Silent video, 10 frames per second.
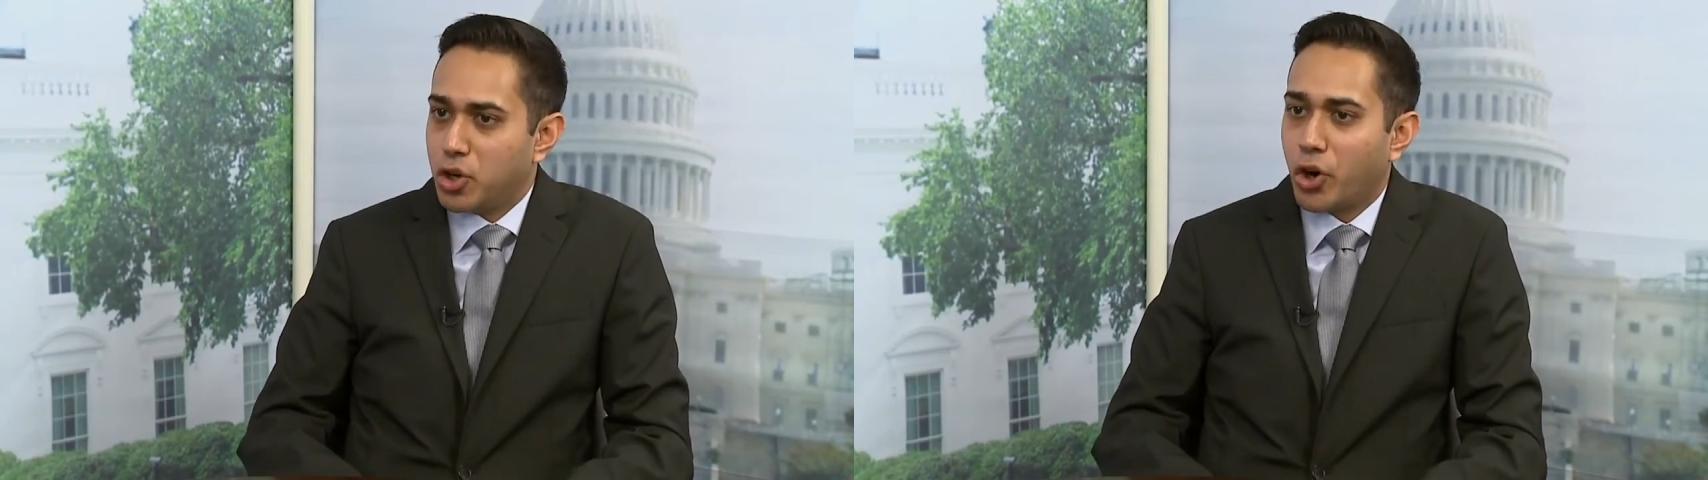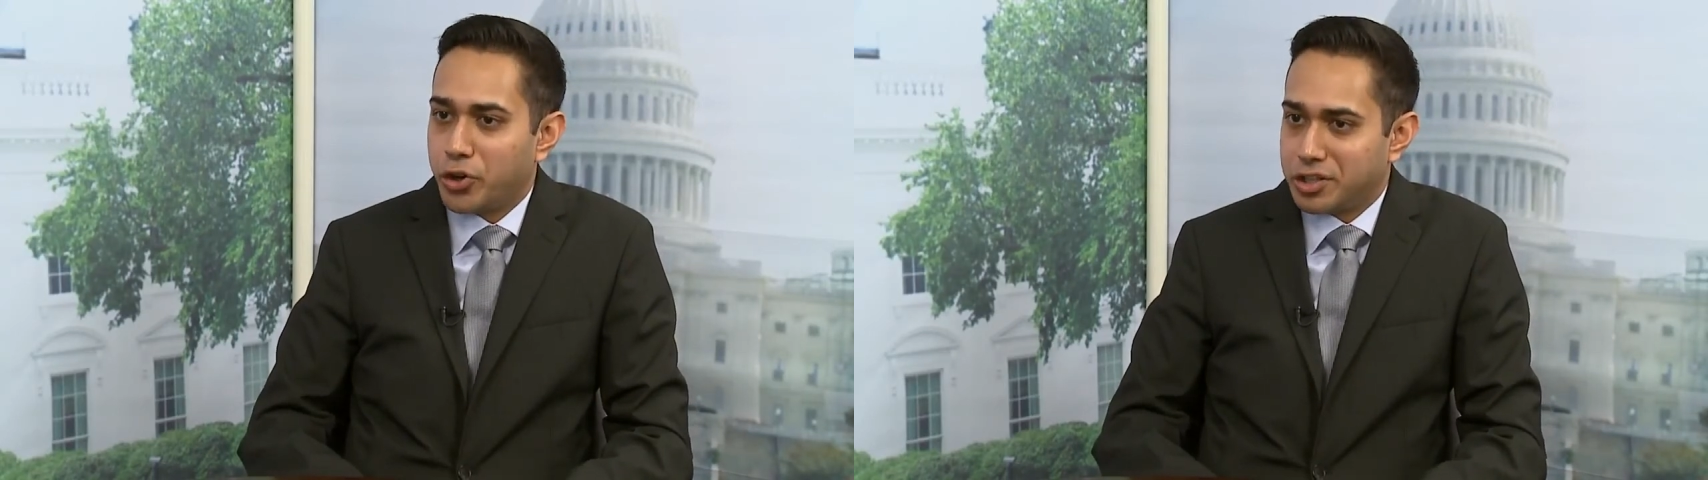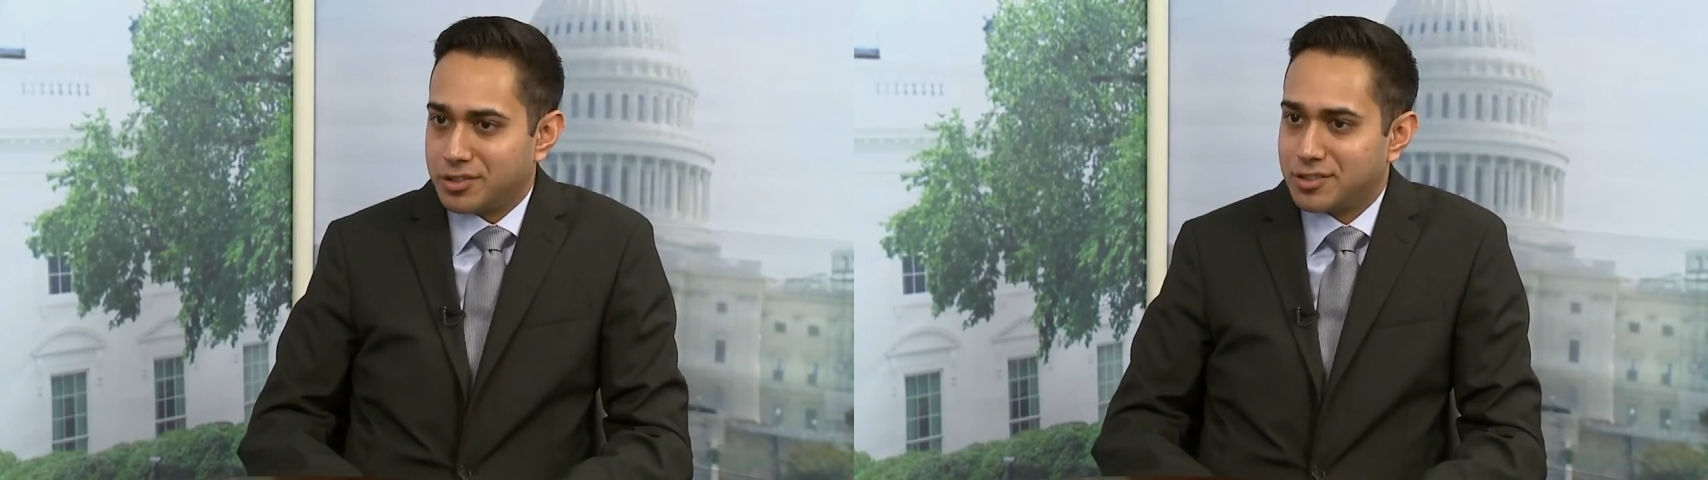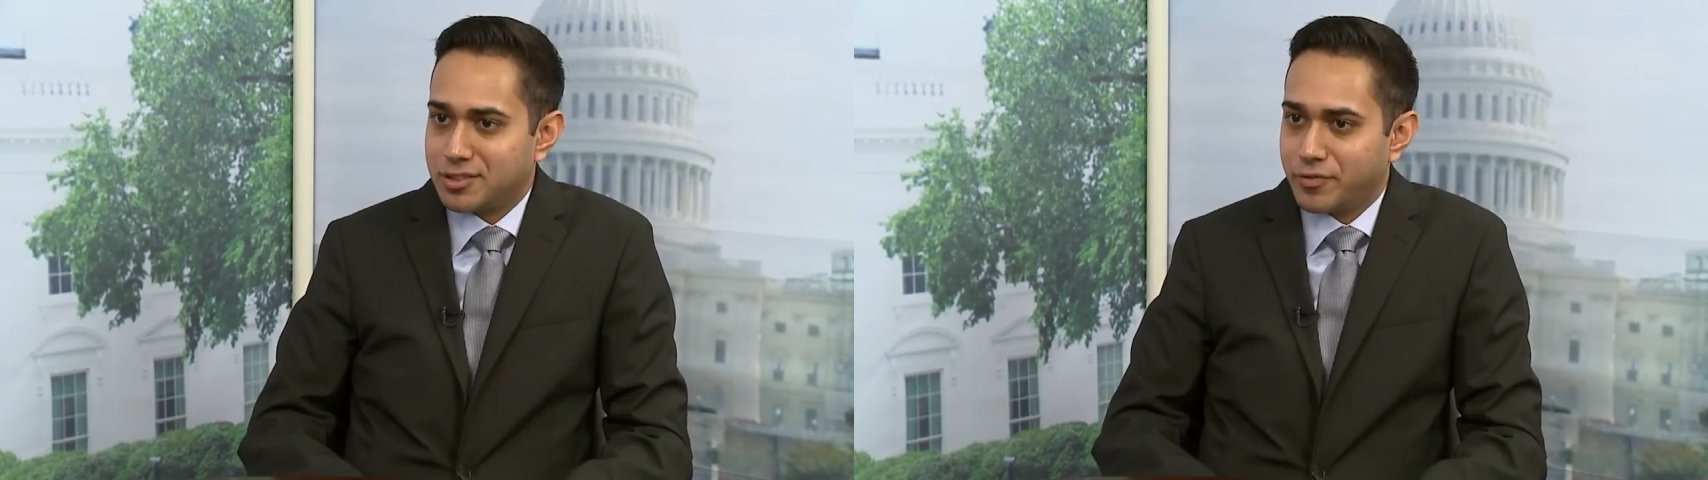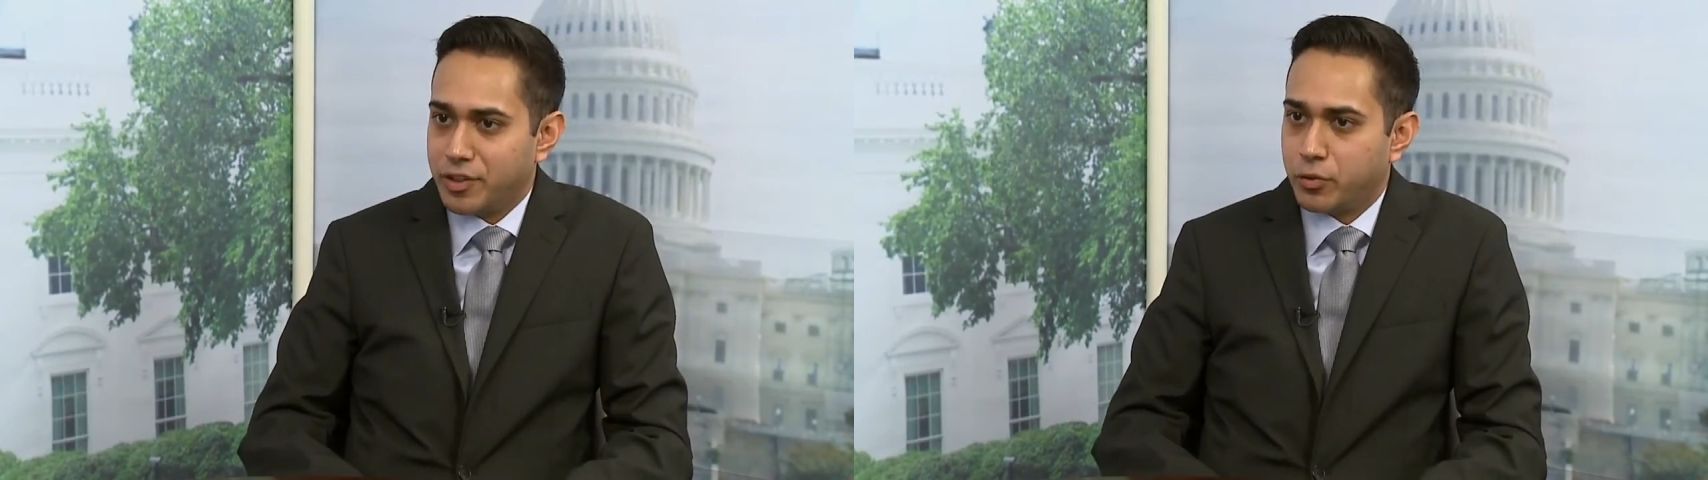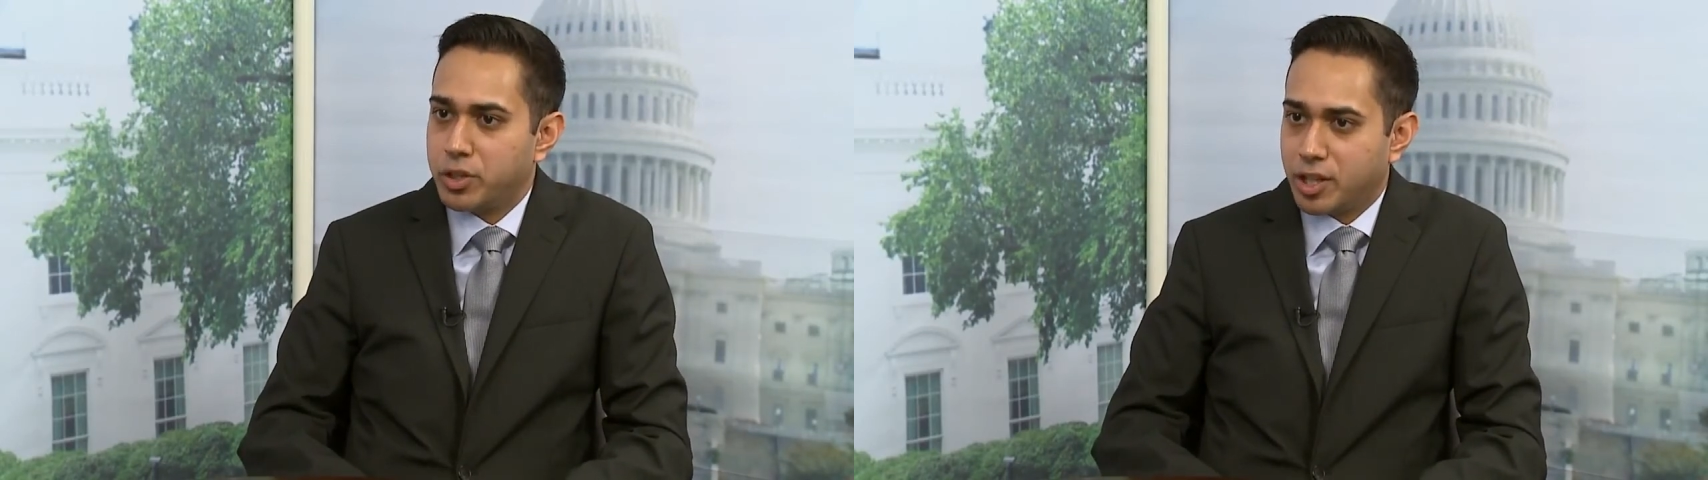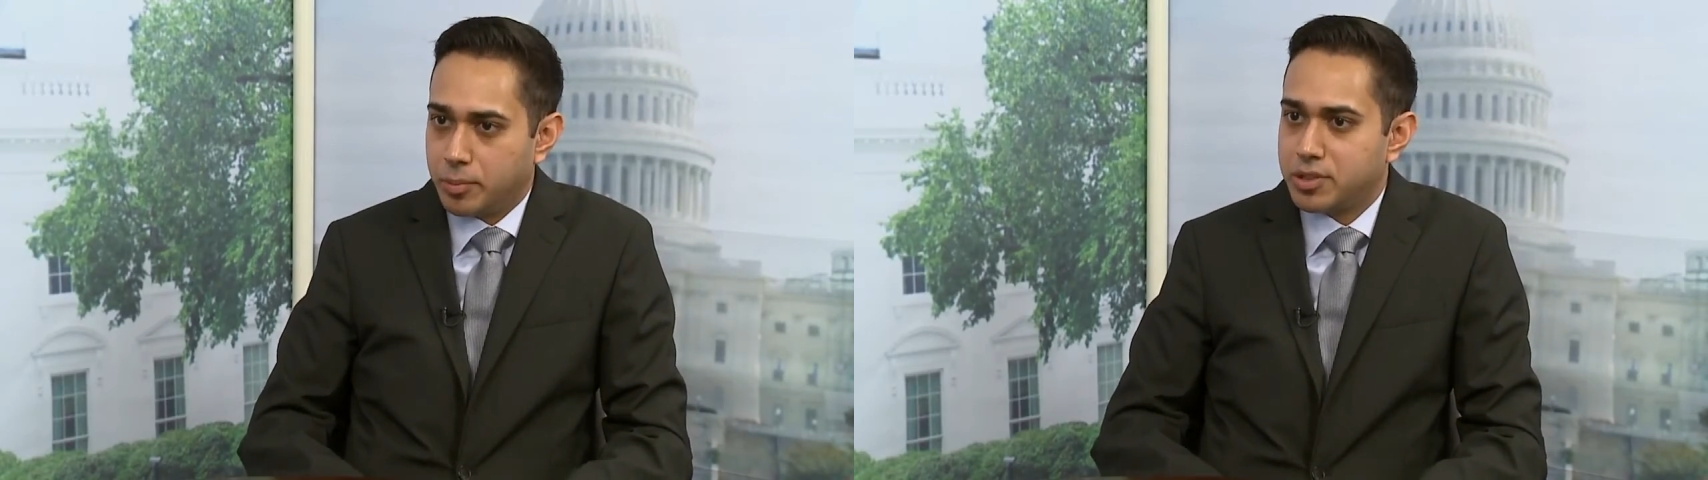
harnessed if we come